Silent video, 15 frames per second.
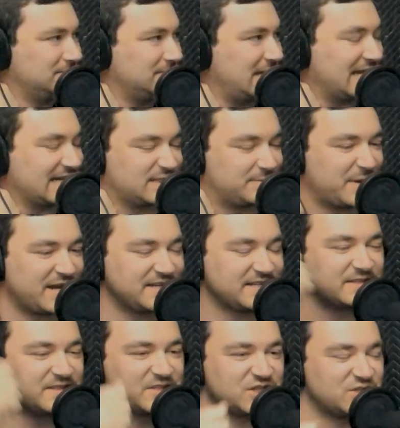expanding
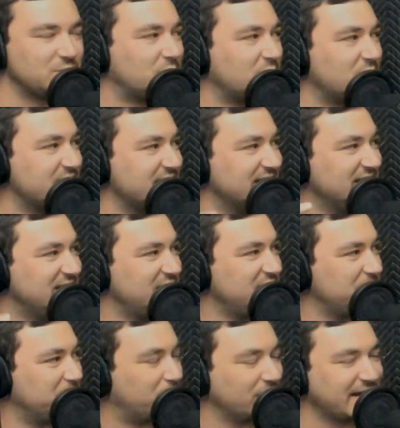the story,
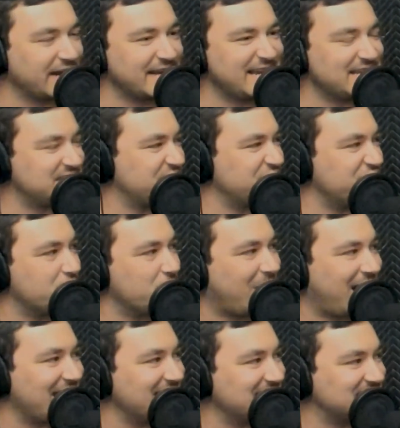bringing it to new mm-hmm.
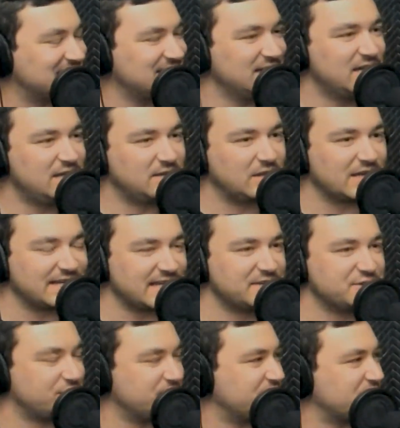heights, mm. like
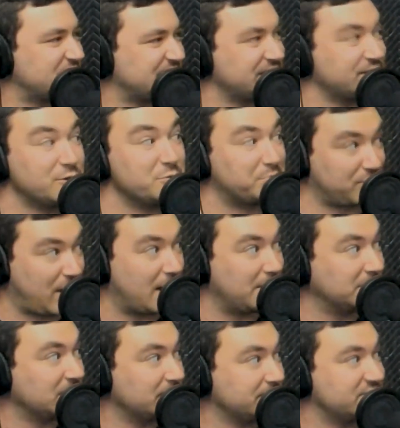introducing new
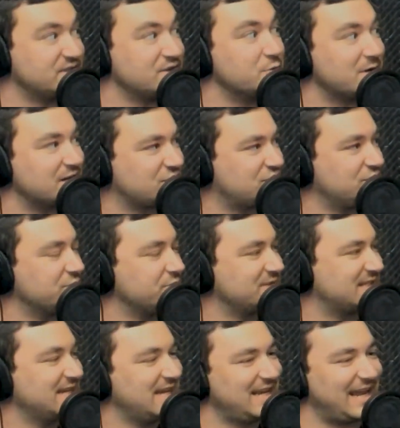problems, new yes. issues,
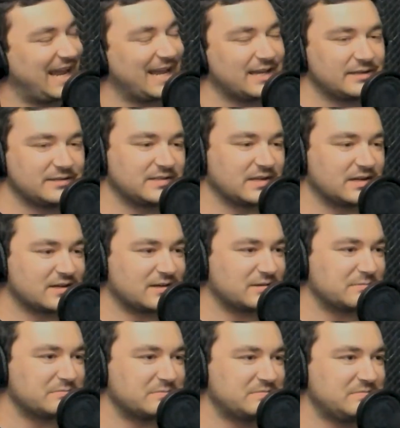and uh,
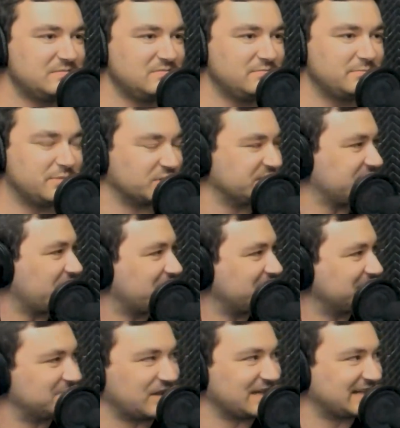building on
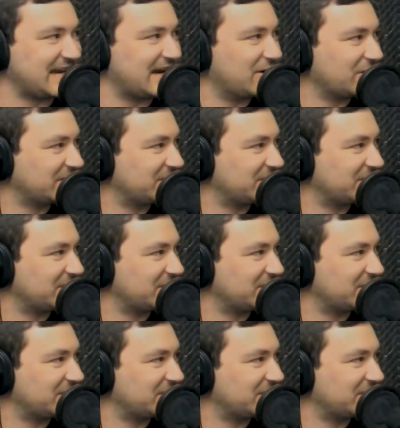like character